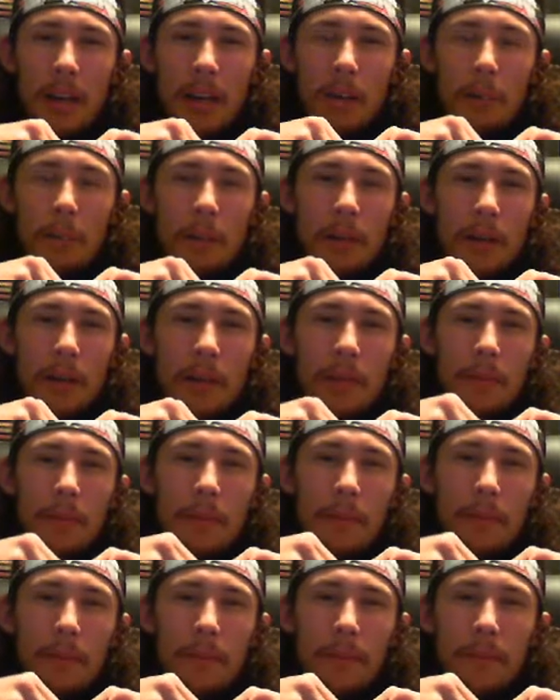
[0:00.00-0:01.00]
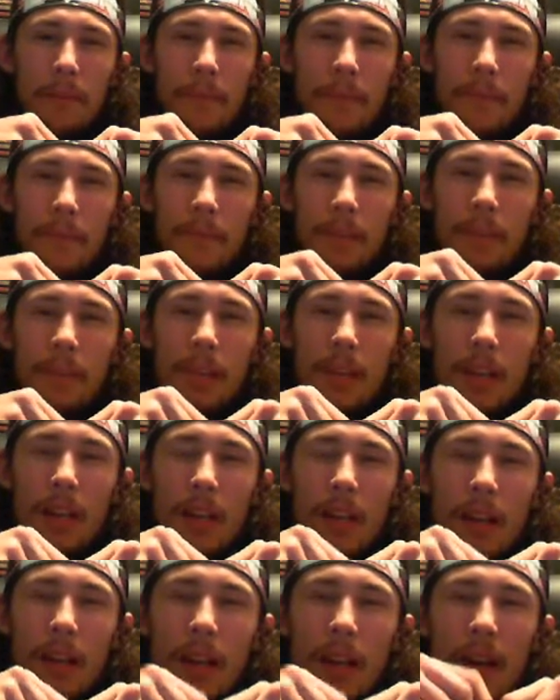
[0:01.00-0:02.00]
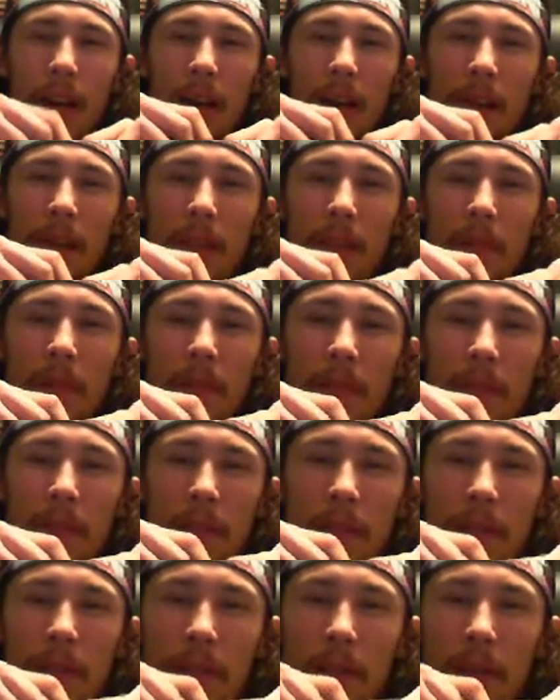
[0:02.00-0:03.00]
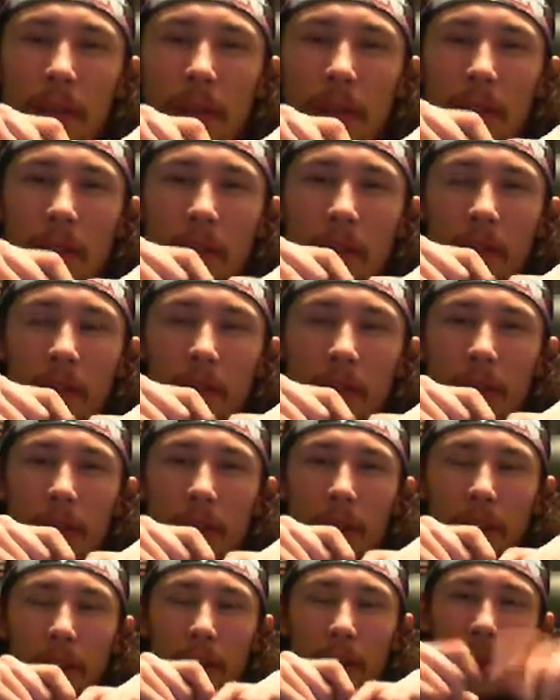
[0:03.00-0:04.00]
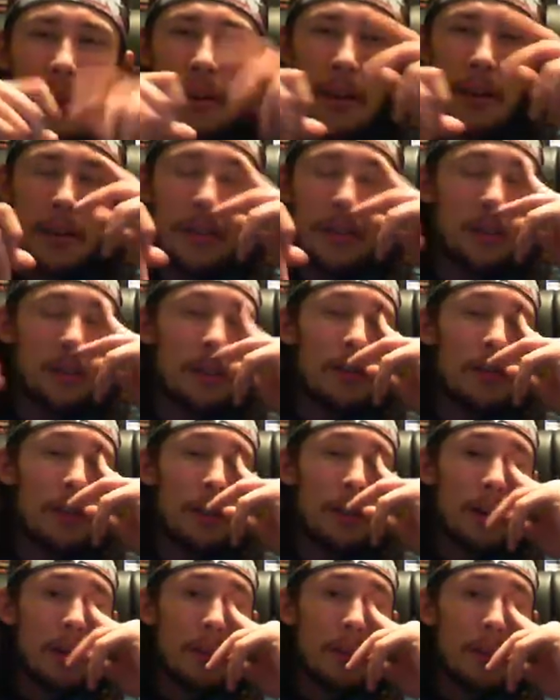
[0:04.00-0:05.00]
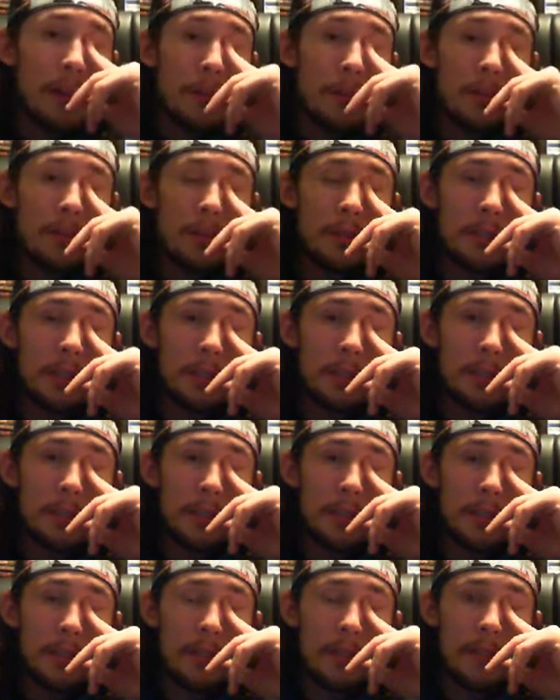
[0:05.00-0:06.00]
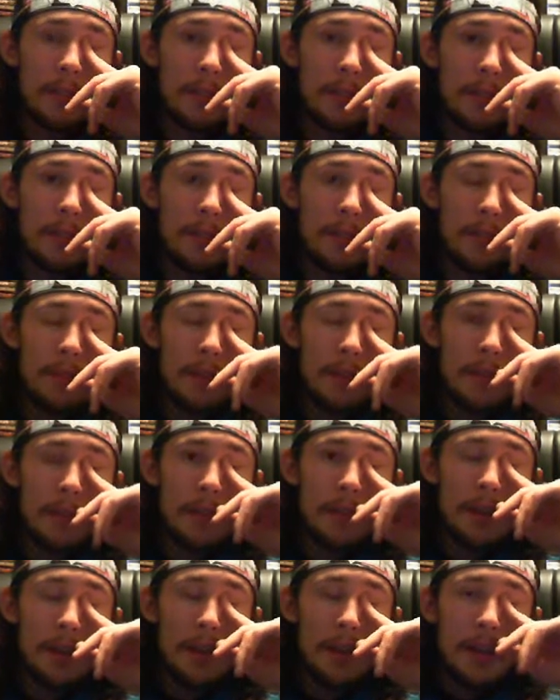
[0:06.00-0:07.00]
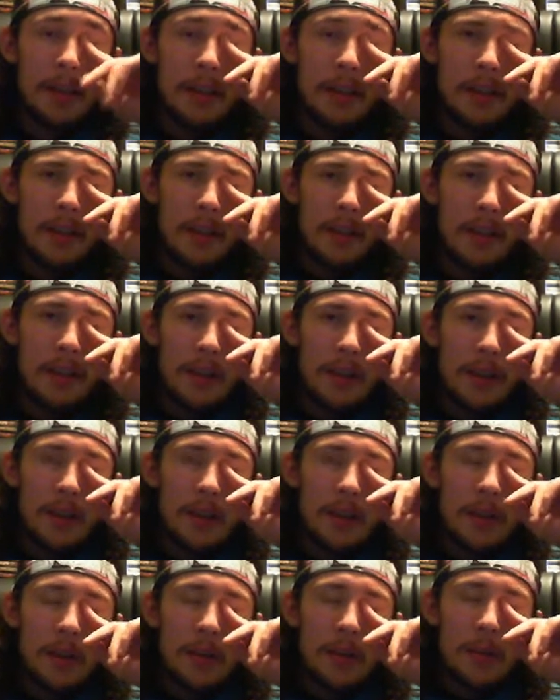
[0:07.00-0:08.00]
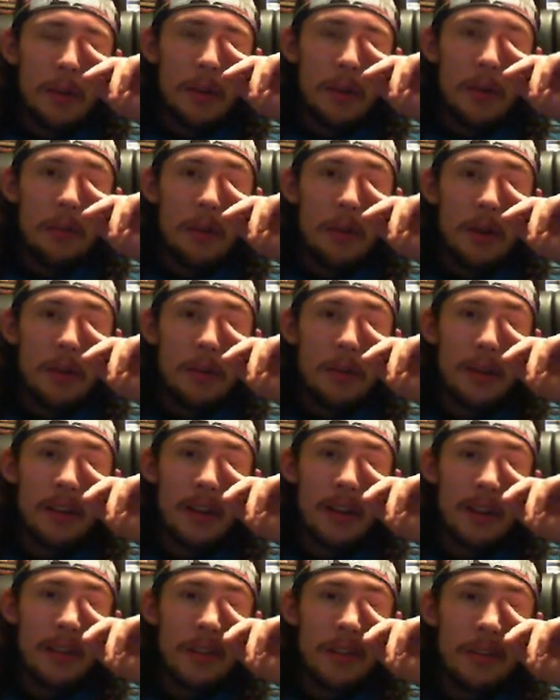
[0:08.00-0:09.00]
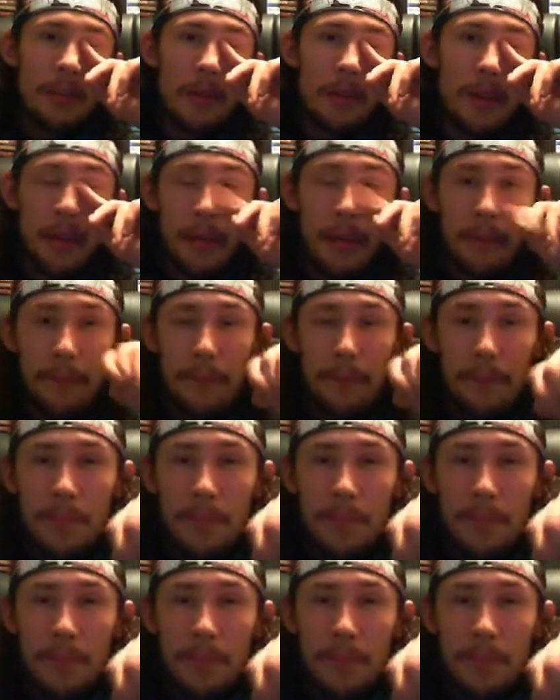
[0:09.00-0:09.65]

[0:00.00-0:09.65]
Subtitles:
on, but I figure I'd talk about some stuff that nobody probably cares about.